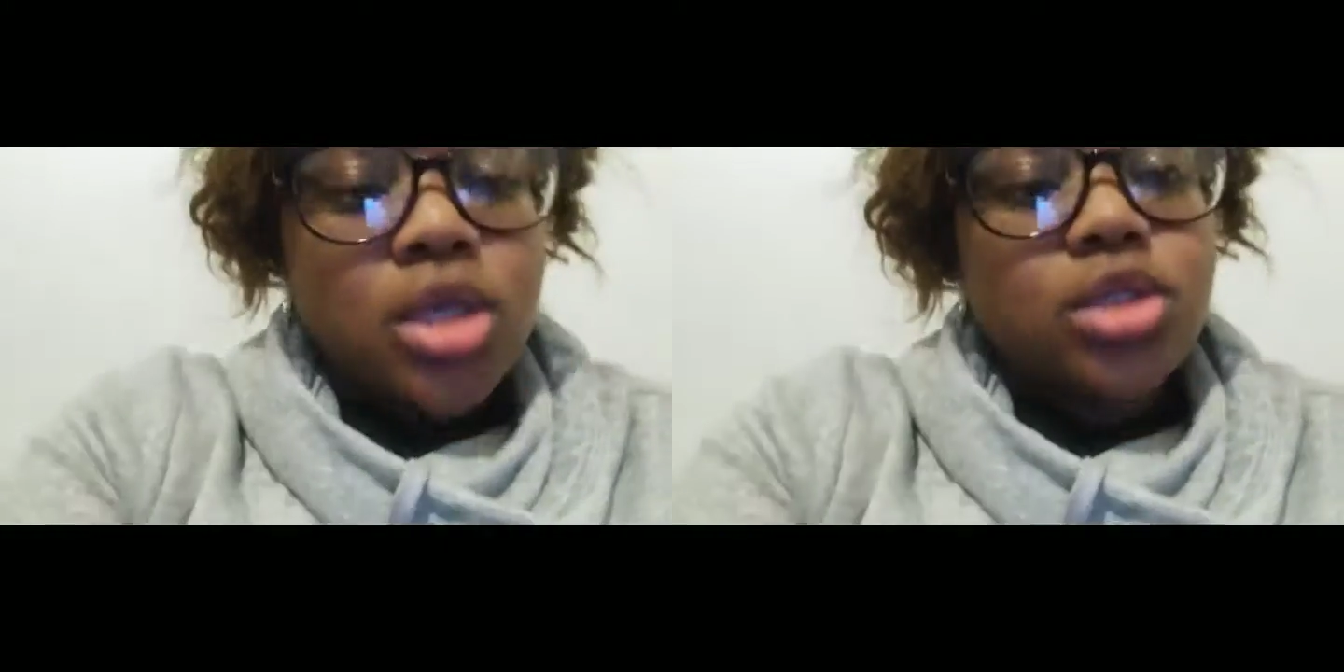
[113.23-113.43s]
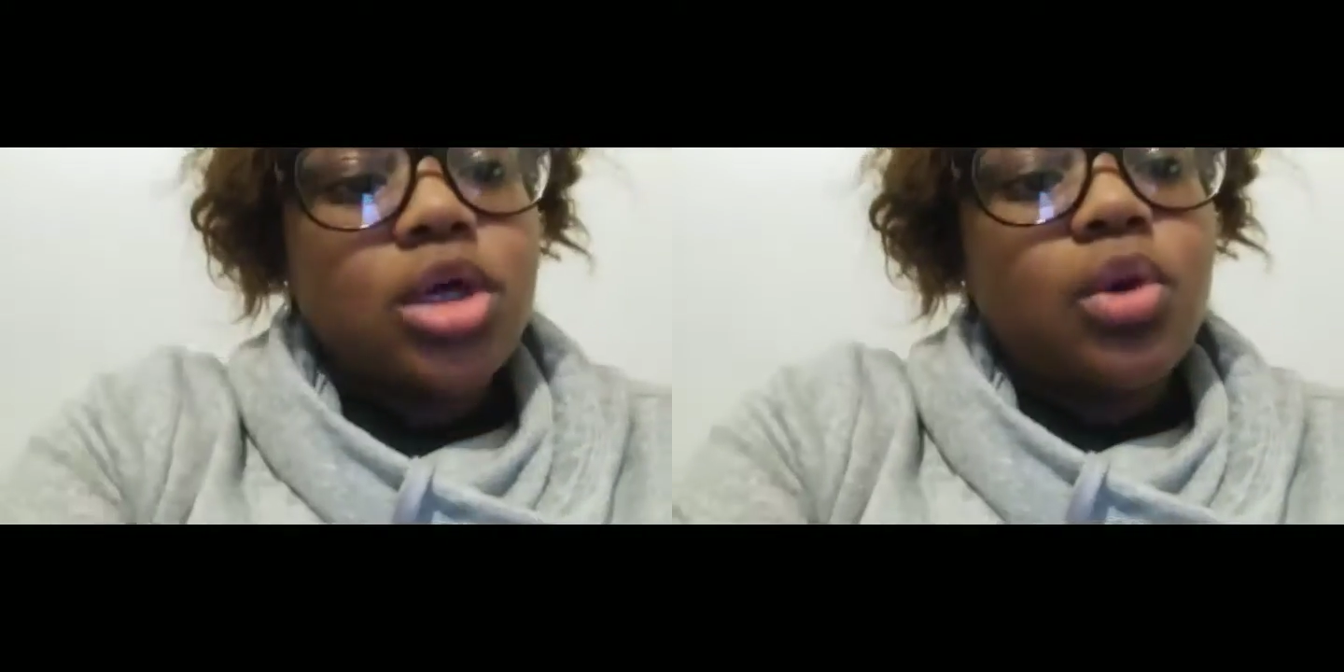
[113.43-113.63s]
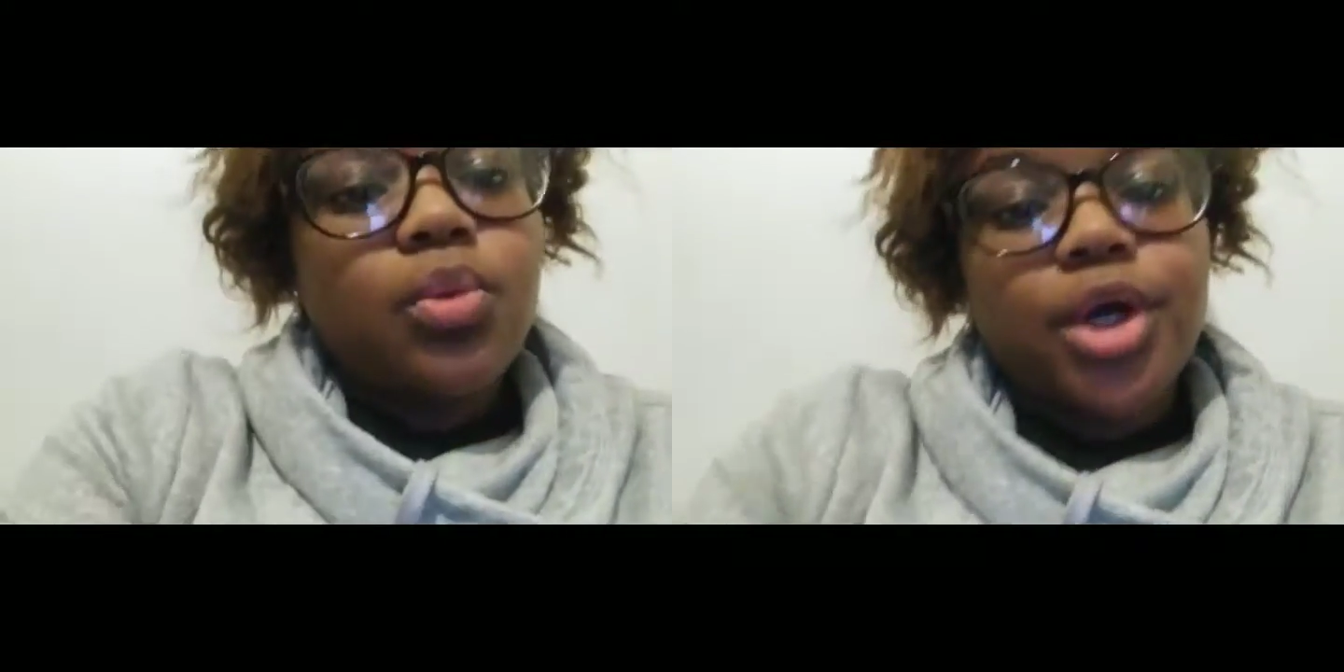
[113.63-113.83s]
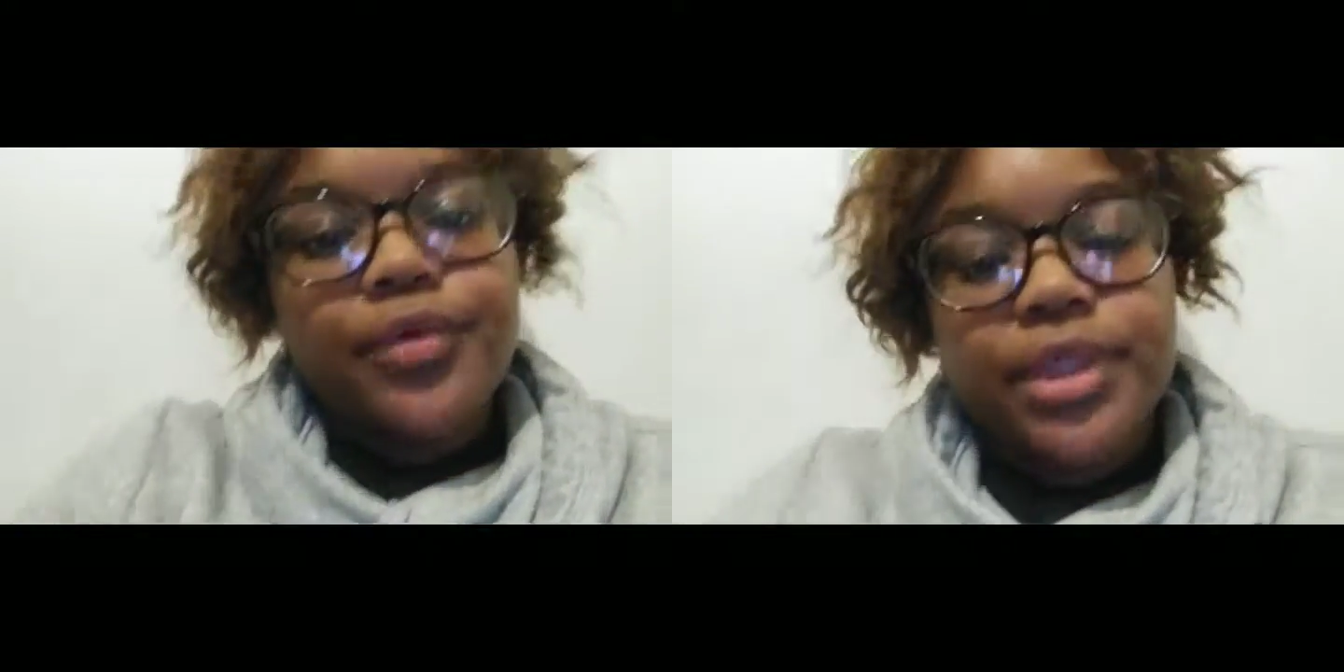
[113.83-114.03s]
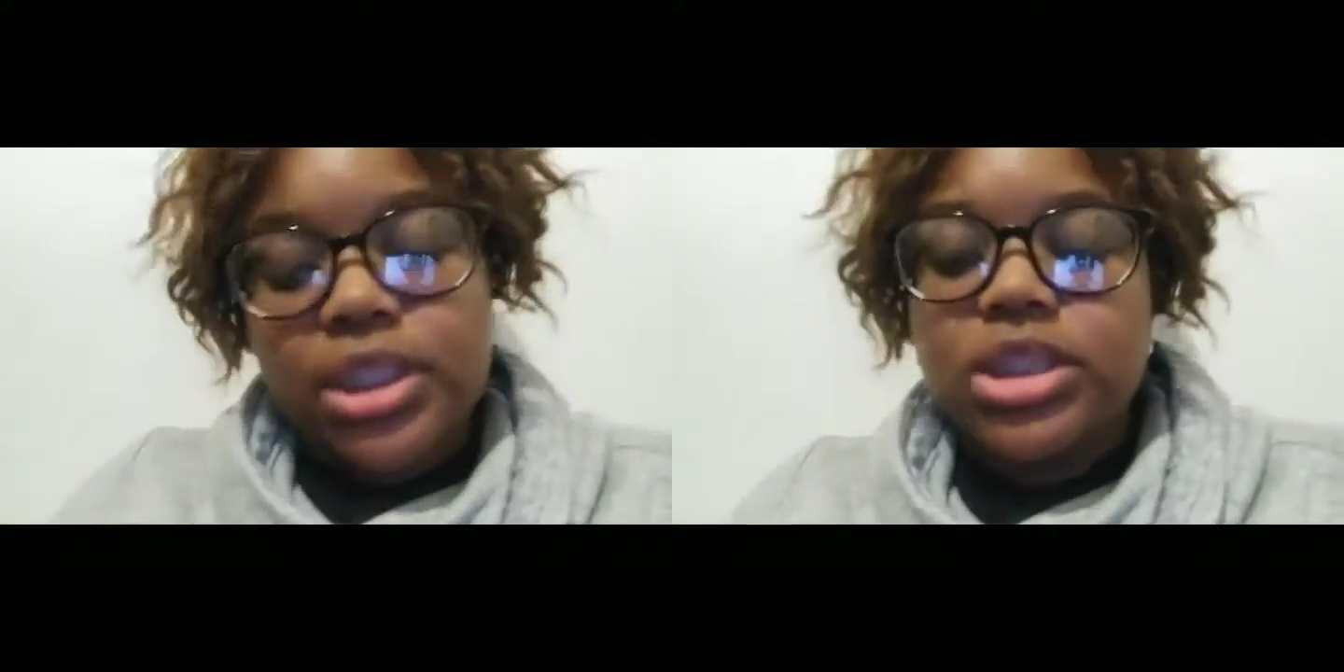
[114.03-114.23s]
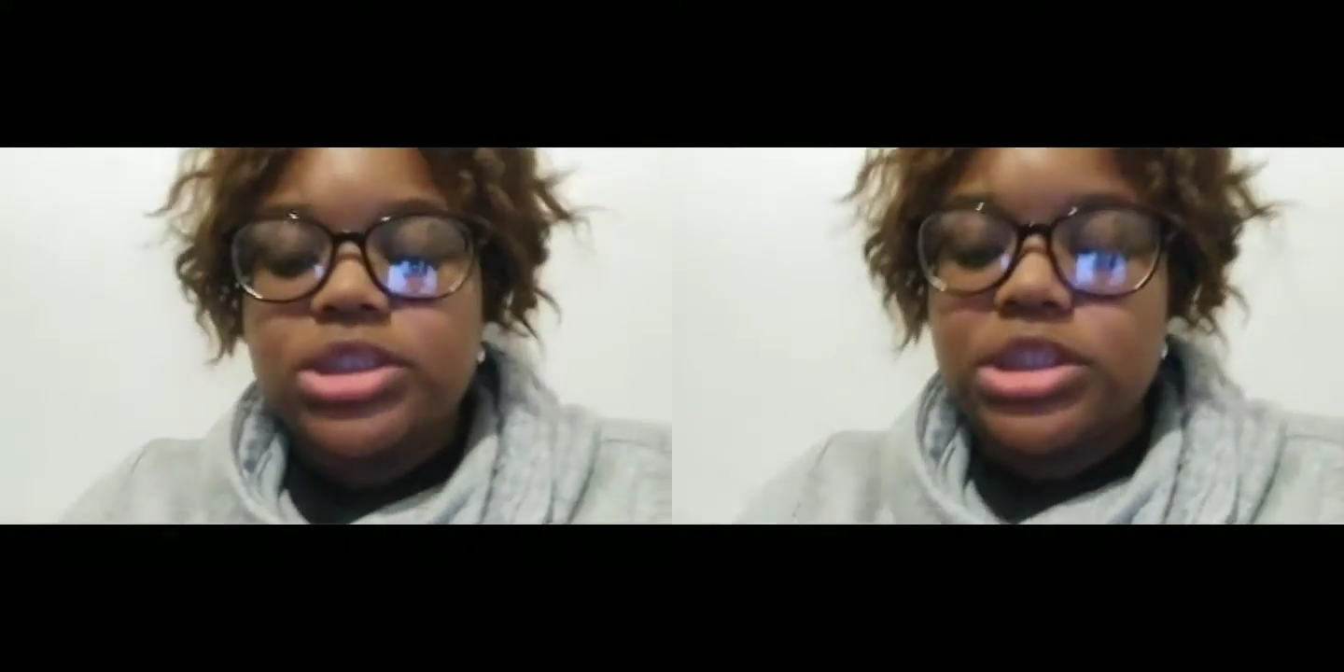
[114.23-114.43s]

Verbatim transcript: don't worry it's